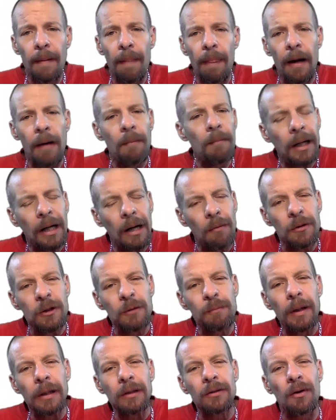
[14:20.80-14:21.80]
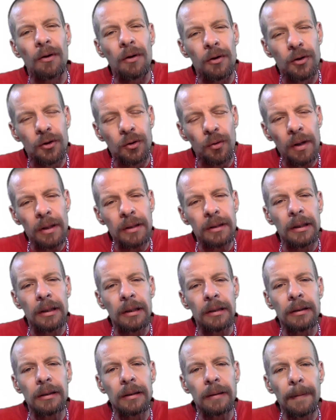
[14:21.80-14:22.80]
I may not respect all their
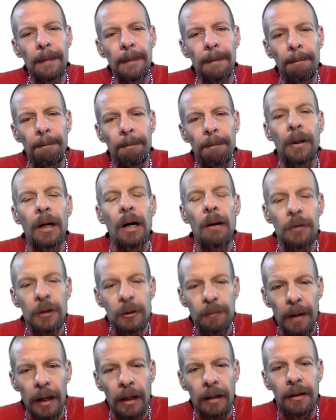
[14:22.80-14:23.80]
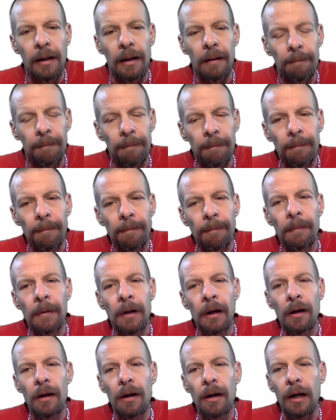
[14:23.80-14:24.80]
choices, but I respect them.
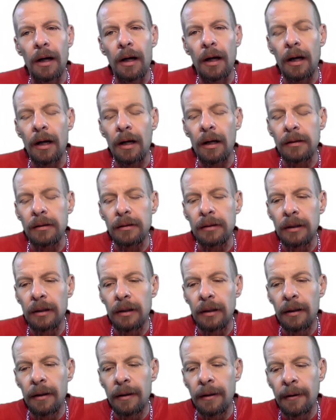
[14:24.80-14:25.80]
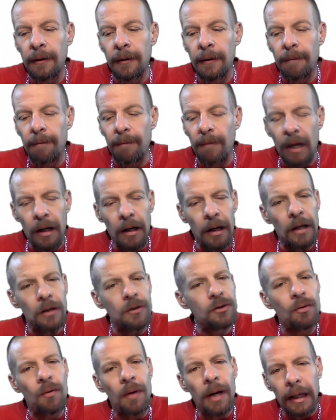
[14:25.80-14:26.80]
And
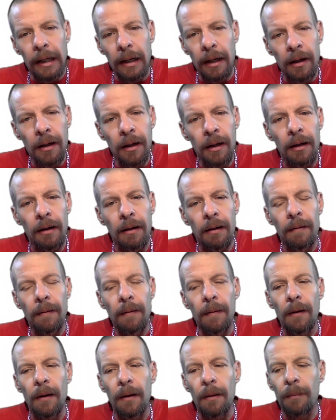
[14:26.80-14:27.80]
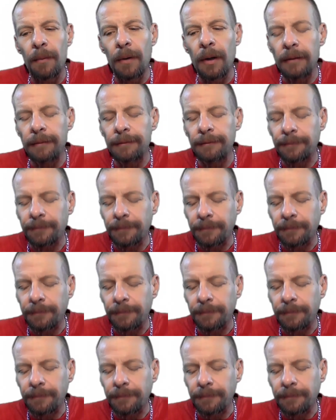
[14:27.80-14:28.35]
so I get it. But